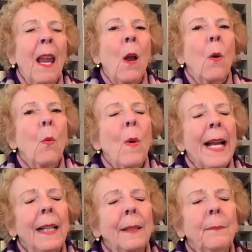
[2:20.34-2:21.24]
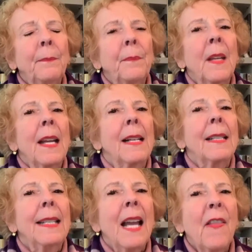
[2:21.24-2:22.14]
Well,
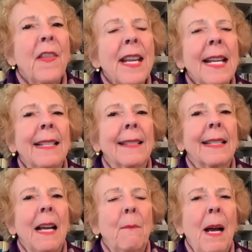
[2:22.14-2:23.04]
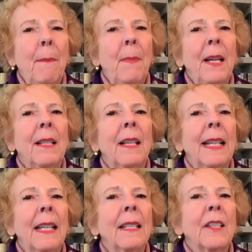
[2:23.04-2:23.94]
nothing has come up
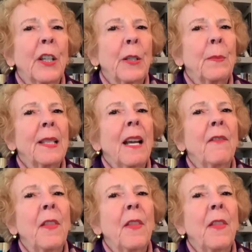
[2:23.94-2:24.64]
in terms of the